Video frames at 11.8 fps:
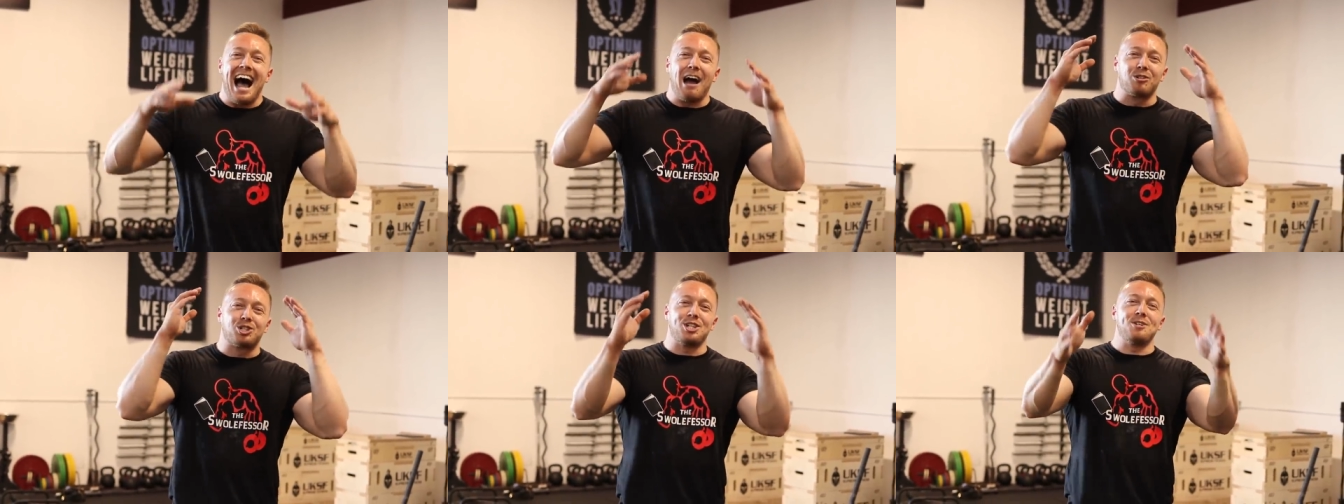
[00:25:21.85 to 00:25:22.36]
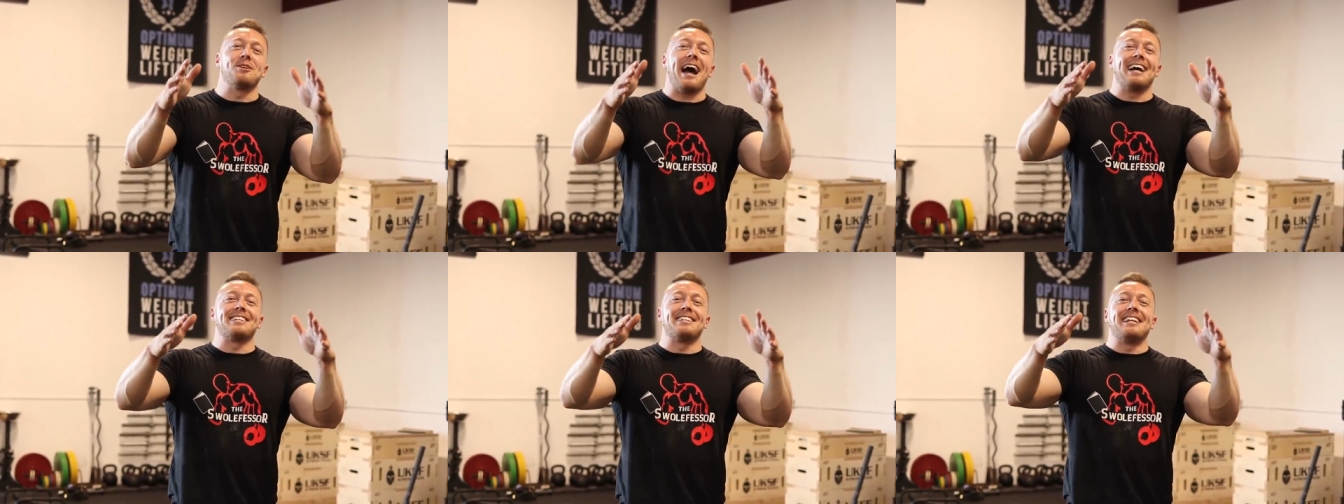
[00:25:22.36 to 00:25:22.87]
I will see you
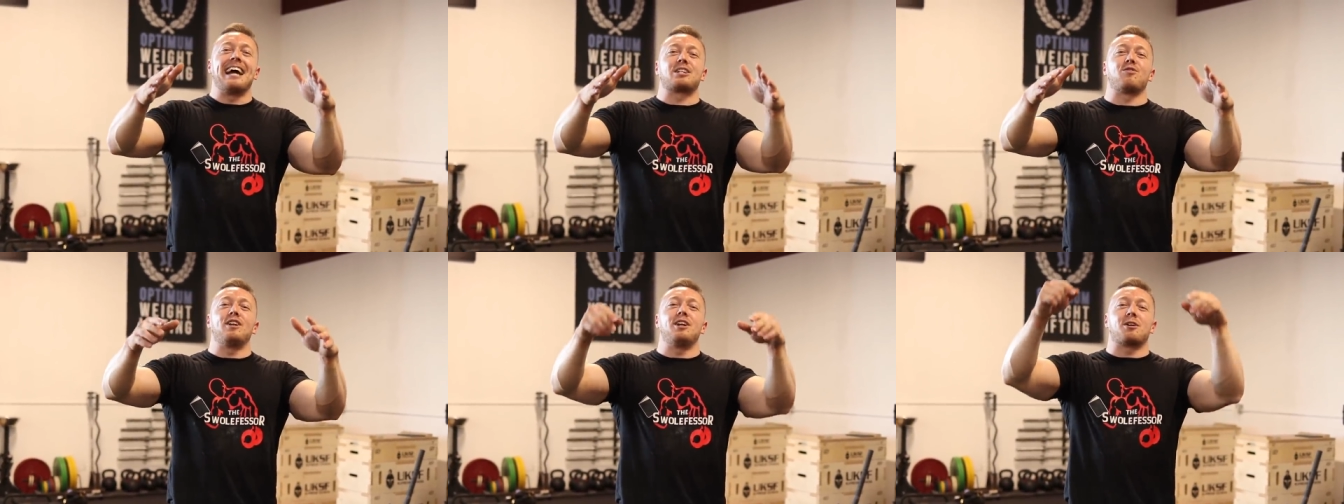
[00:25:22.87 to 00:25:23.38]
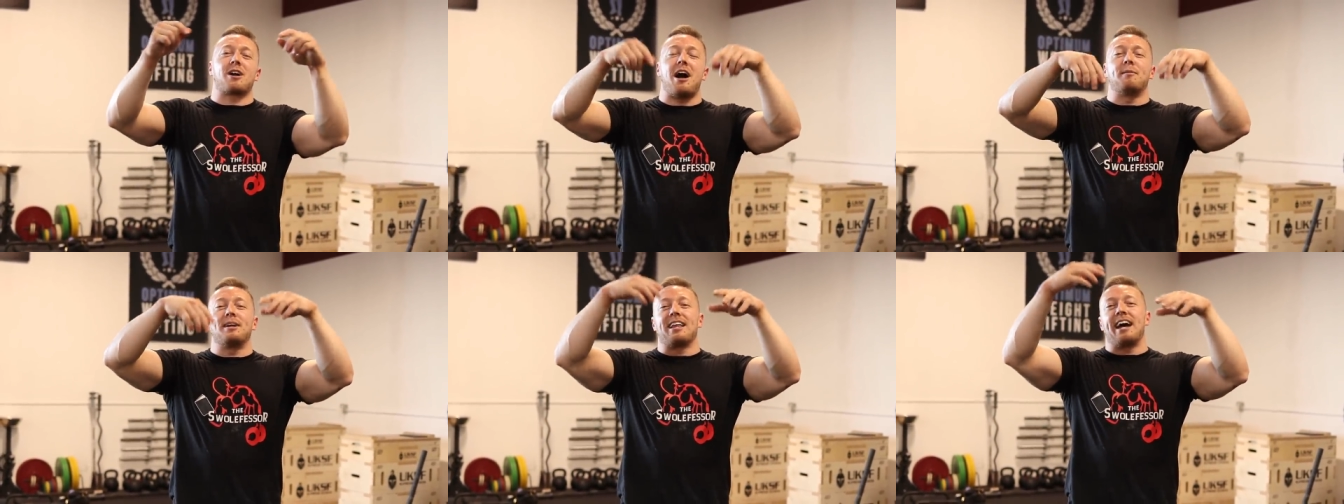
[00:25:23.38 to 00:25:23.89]
guys in the next video.
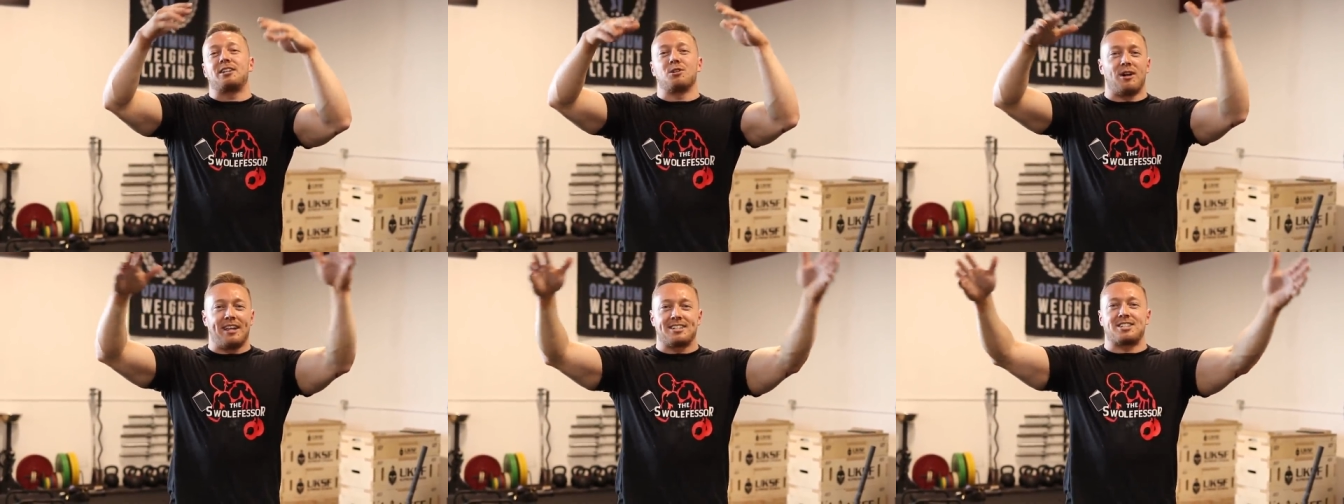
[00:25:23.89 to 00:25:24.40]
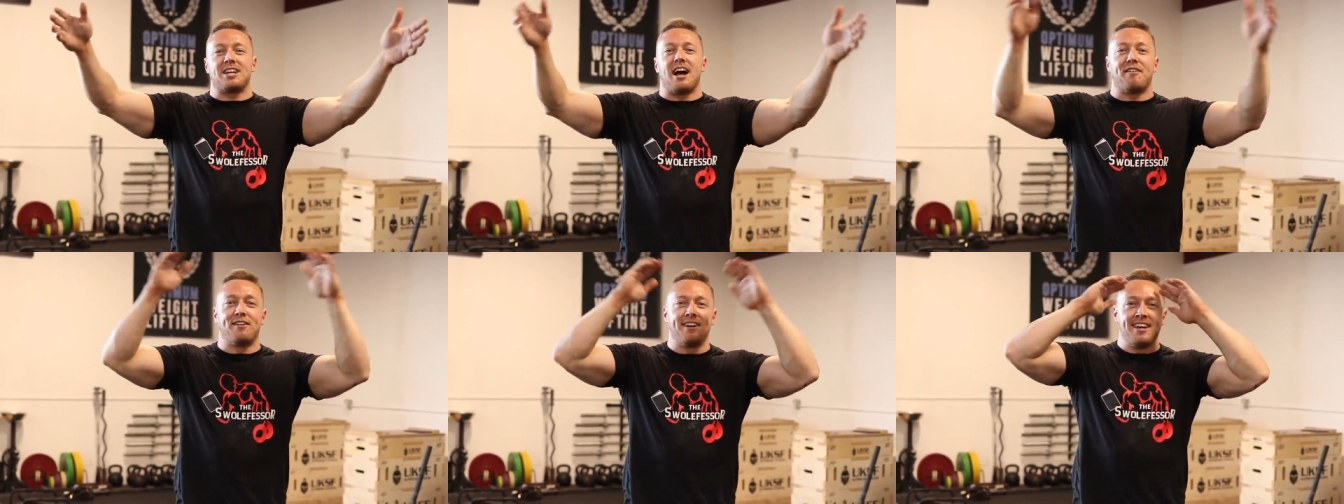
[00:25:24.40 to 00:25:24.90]
Comment, like, do all that
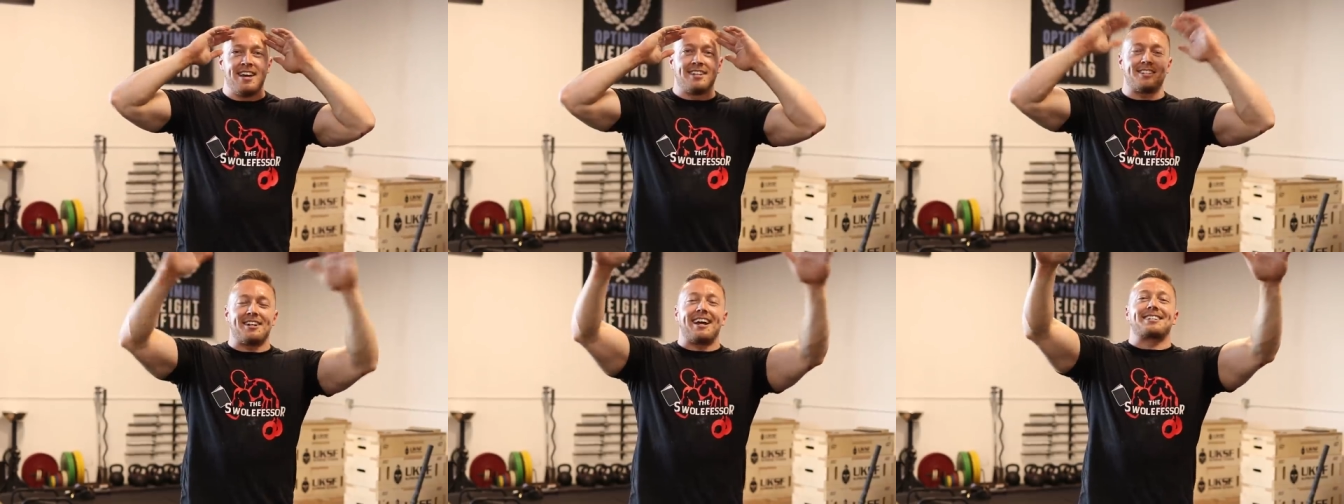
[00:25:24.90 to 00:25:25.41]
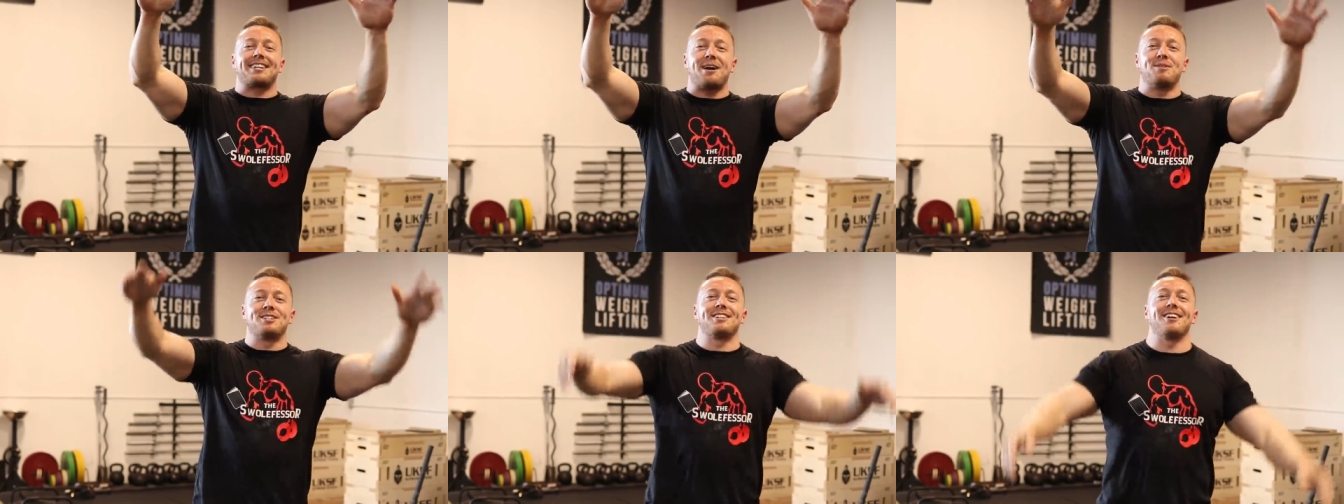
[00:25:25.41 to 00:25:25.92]
stuff. Till next
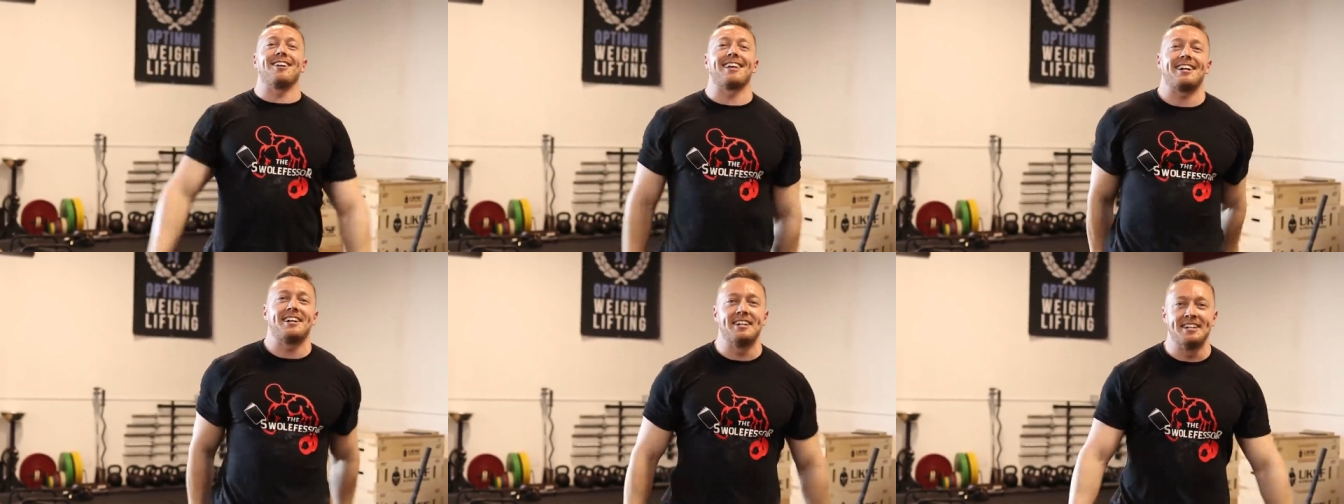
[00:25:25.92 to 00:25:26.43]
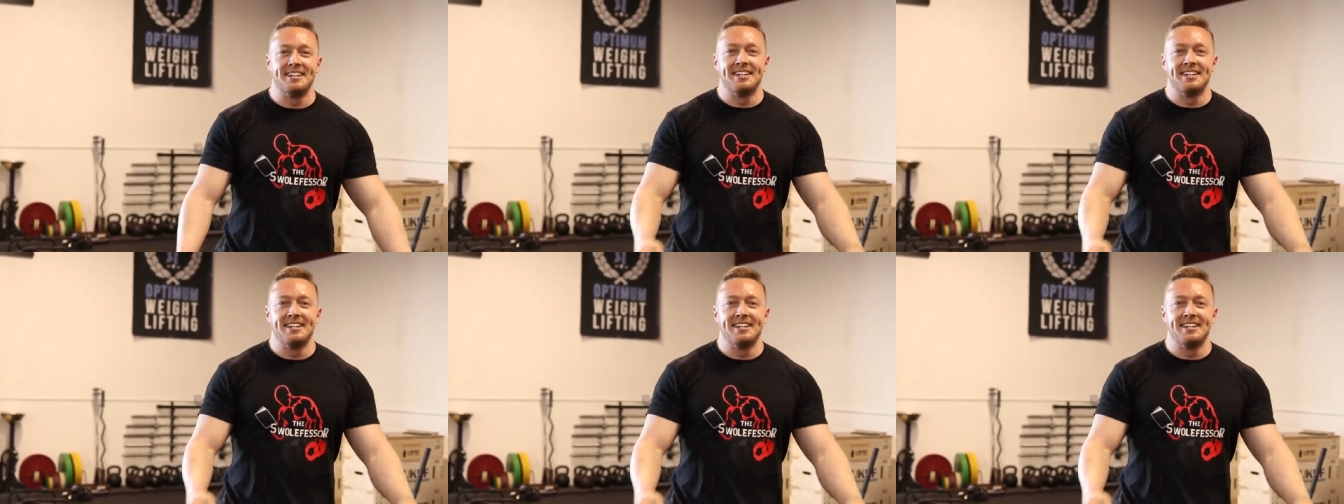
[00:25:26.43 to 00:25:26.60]
time. See y'all later.